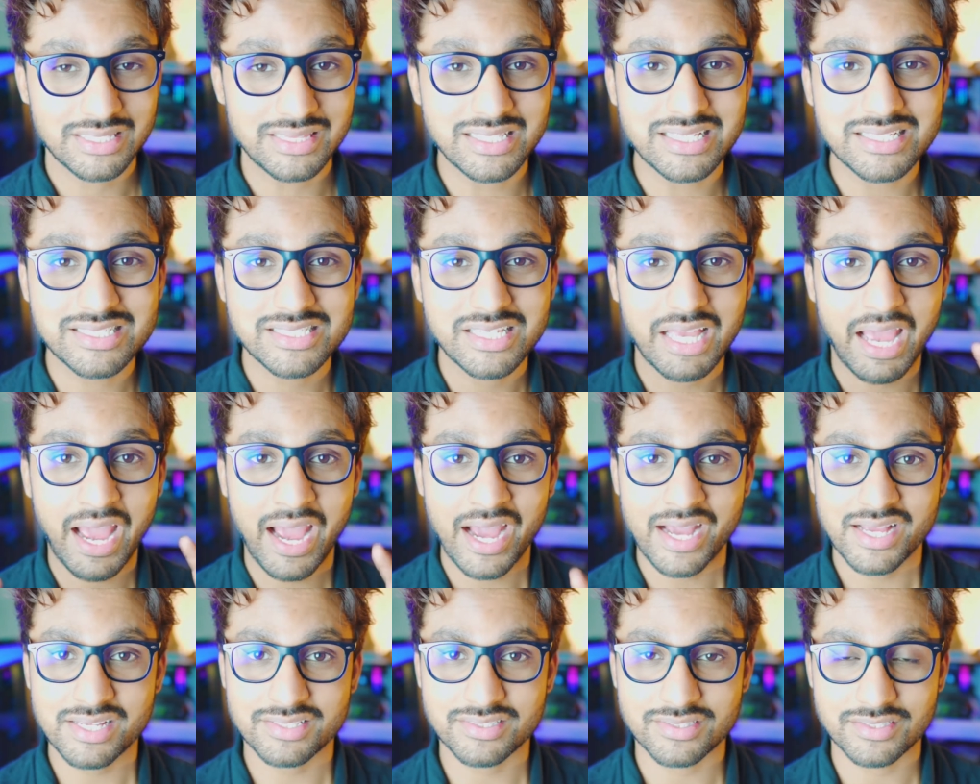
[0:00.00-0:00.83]

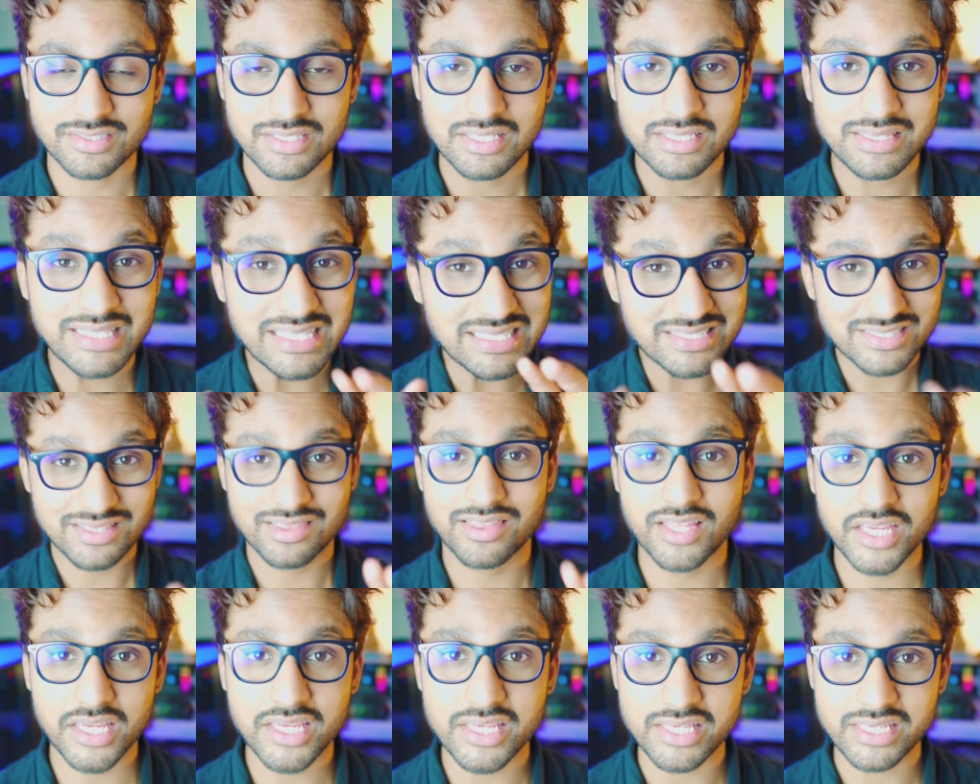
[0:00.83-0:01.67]
This
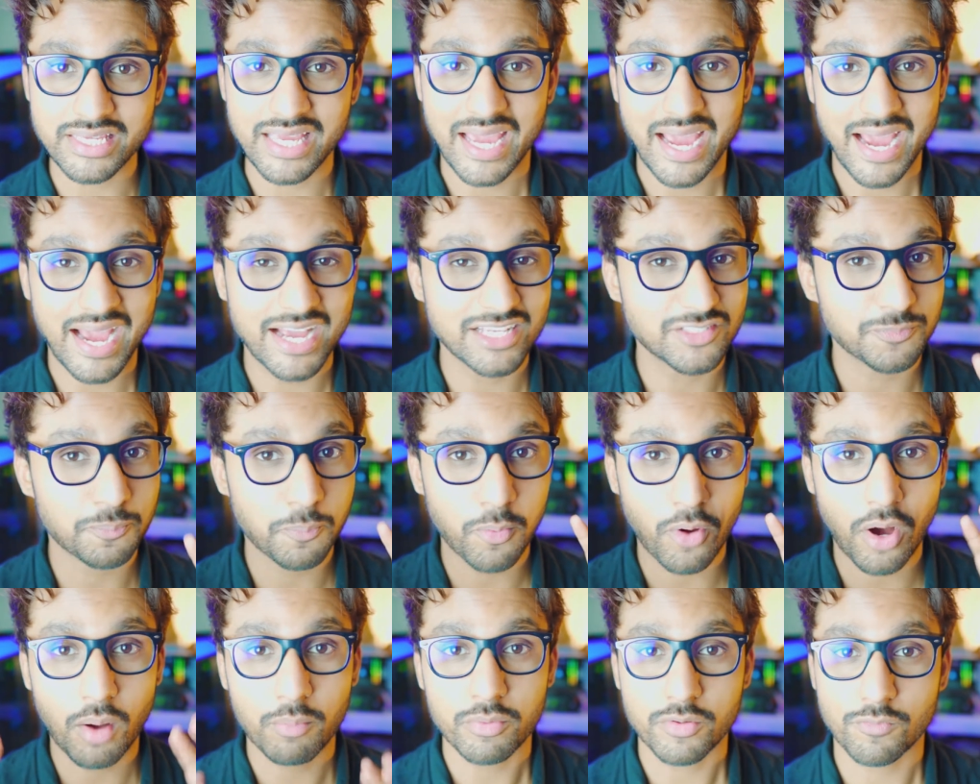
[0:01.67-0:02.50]
thing has
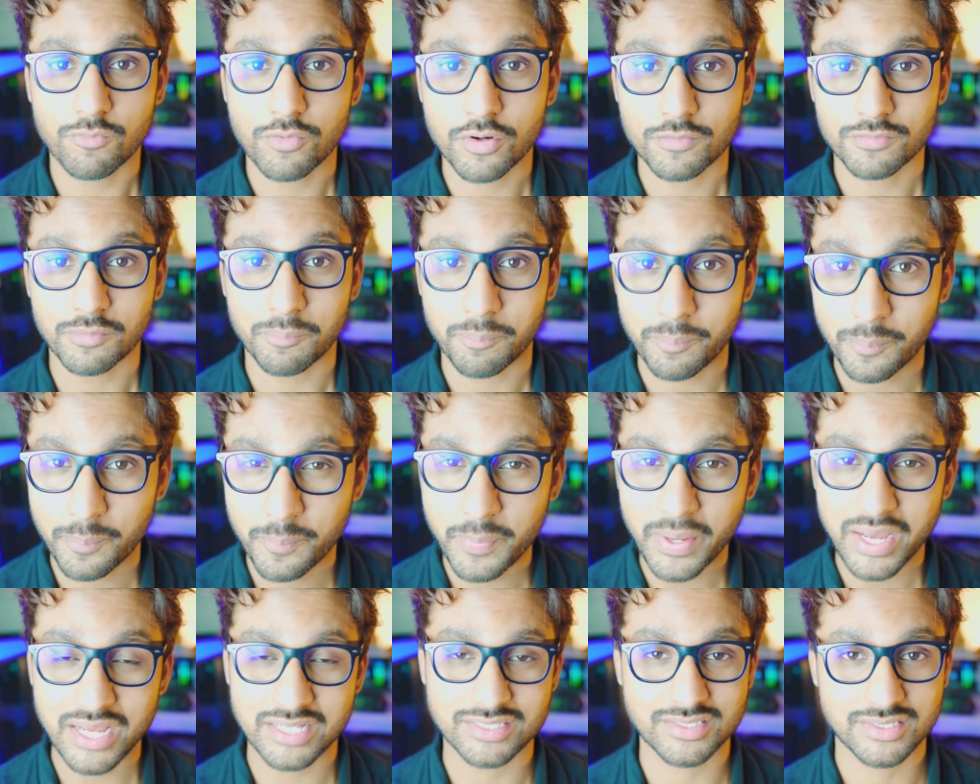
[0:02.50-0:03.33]
probably one of the
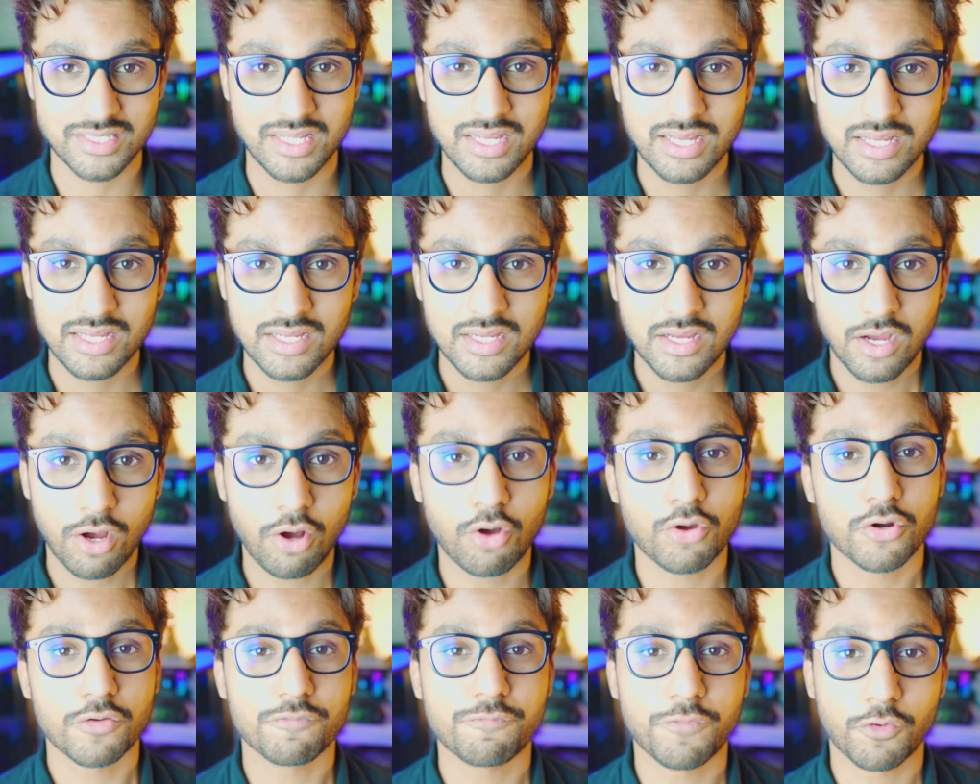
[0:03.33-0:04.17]
best
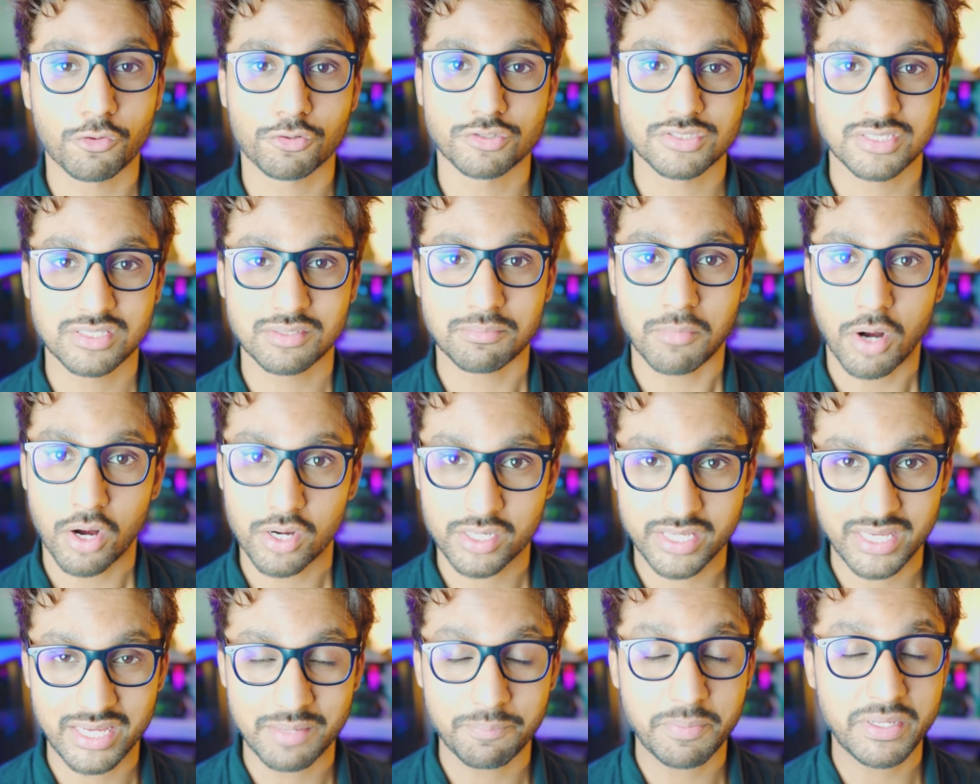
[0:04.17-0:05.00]
autofocus in the
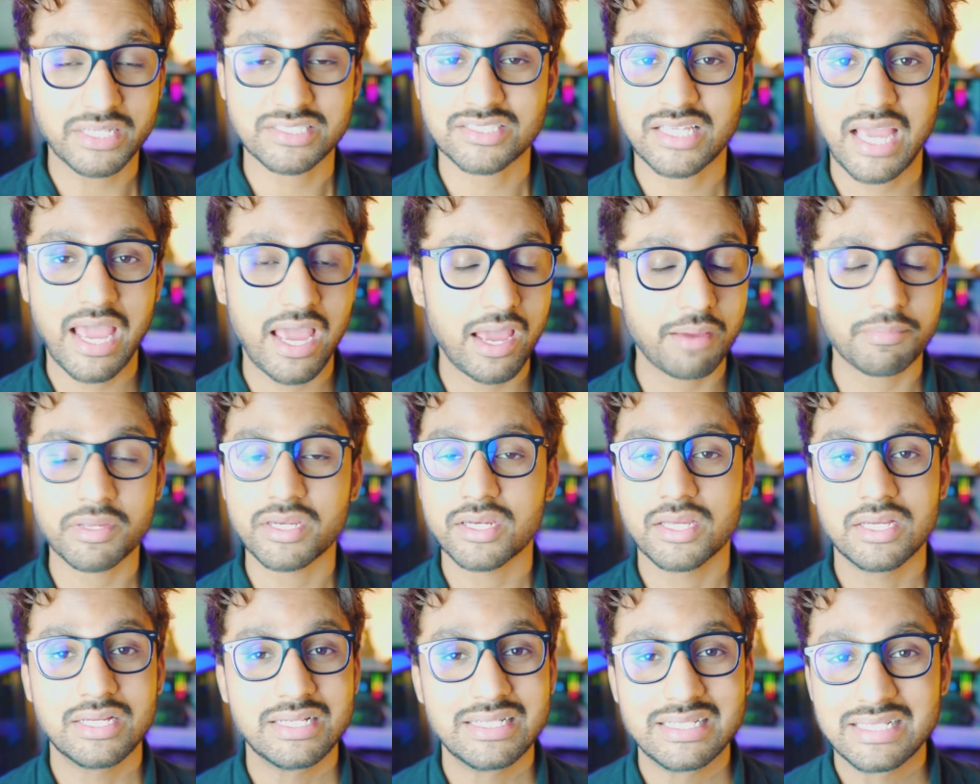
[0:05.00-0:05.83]
market. Because I
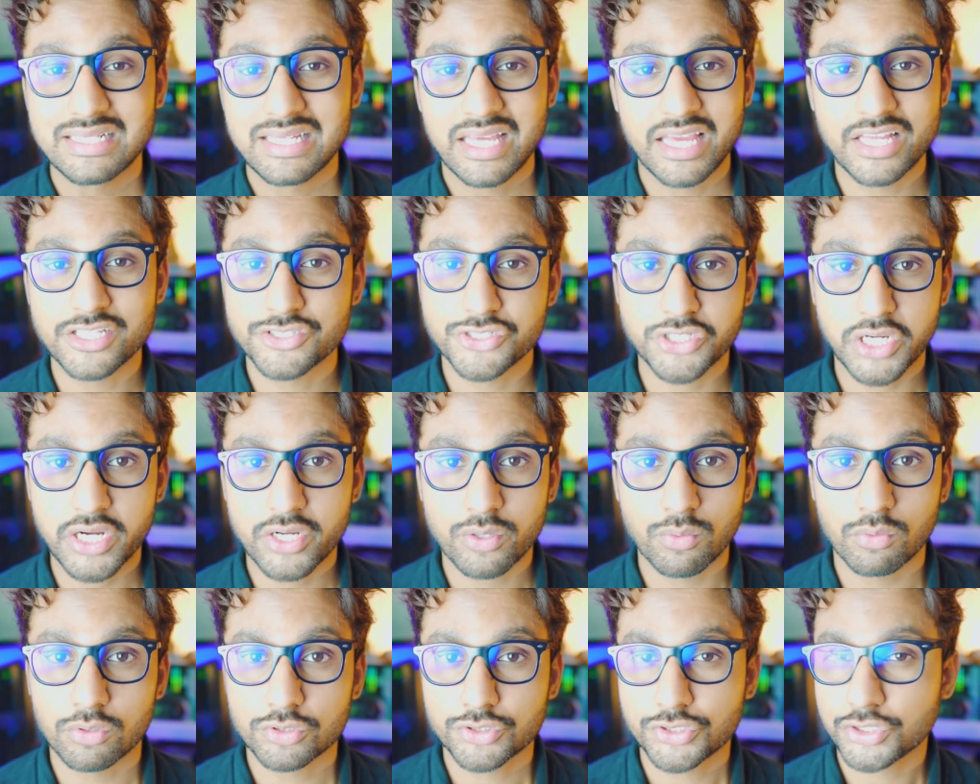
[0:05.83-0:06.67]
mean, in
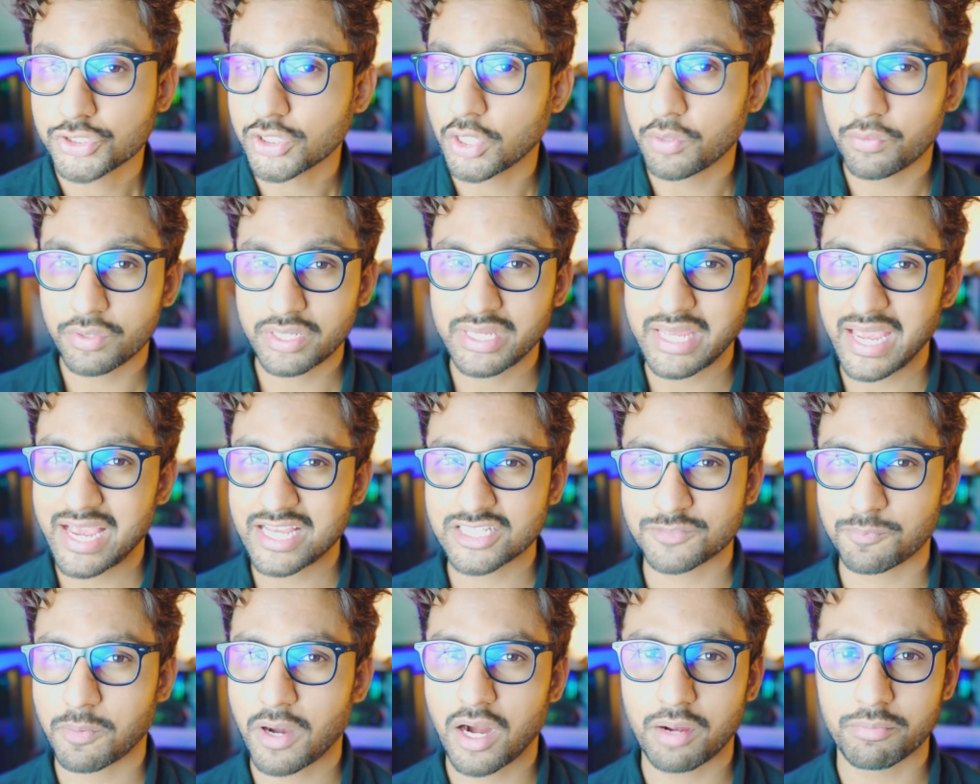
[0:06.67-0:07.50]
general, Sony
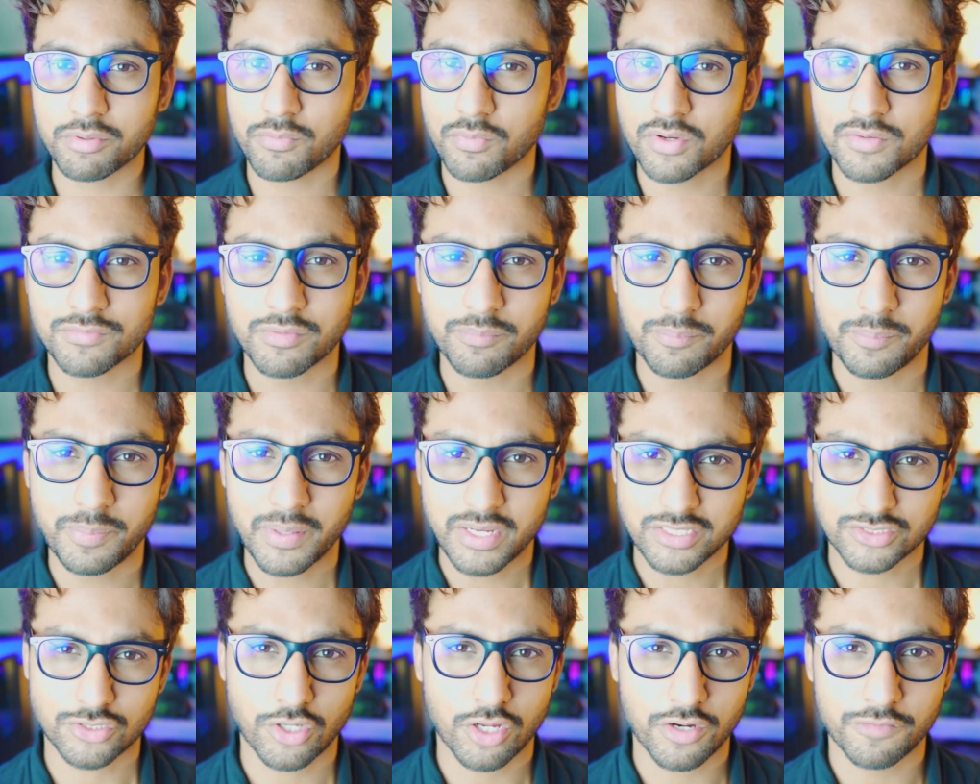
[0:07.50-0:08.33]
has probably one of the
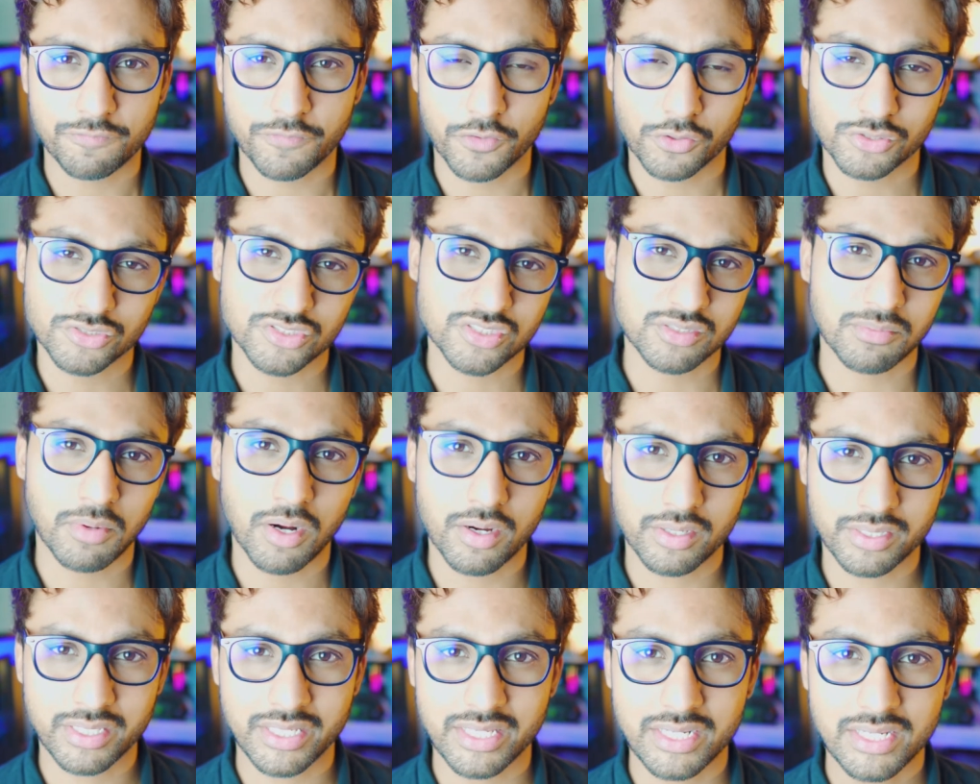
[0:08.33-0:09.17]
best autofocus on the
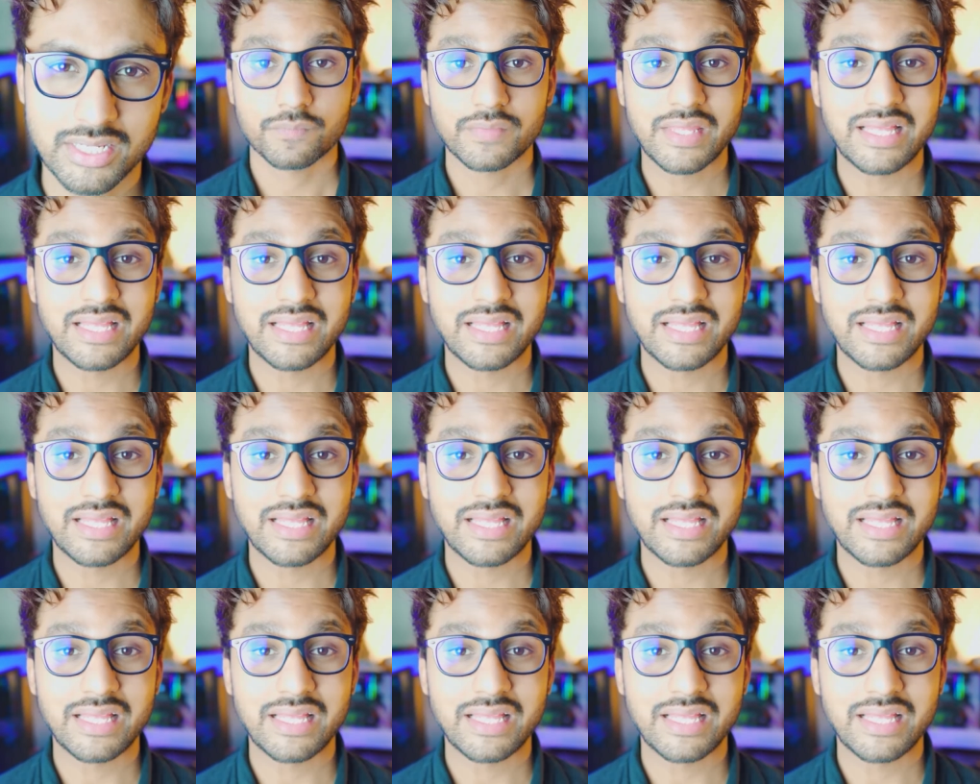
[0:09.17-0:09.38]
market.